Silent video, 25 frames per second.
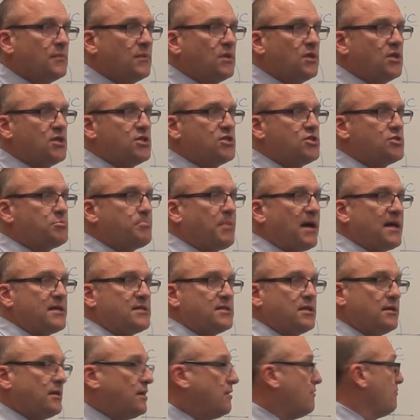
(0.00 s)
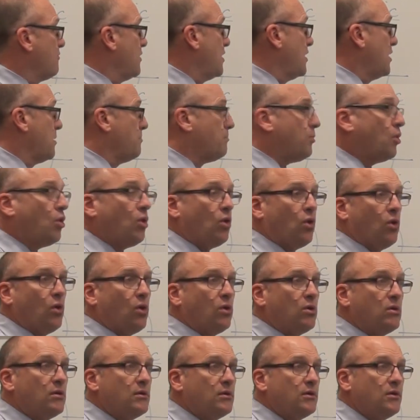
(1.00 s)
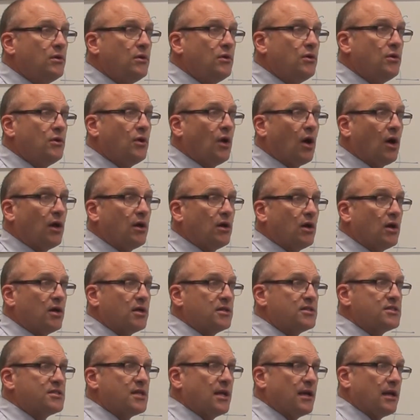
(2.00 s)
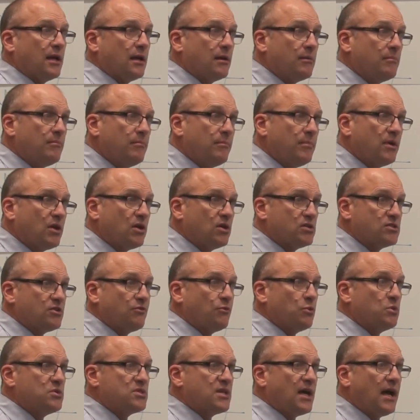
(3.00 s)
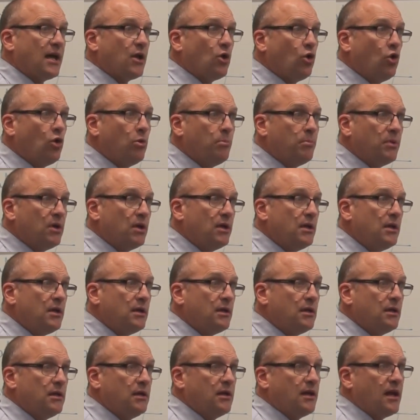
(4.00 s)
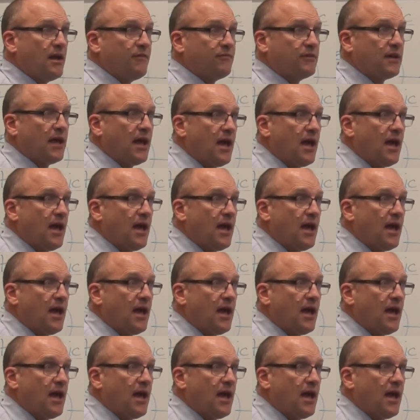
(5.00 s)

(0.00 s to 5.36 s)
This is basically a really poor nightlight setting because it was A or B, you'd have to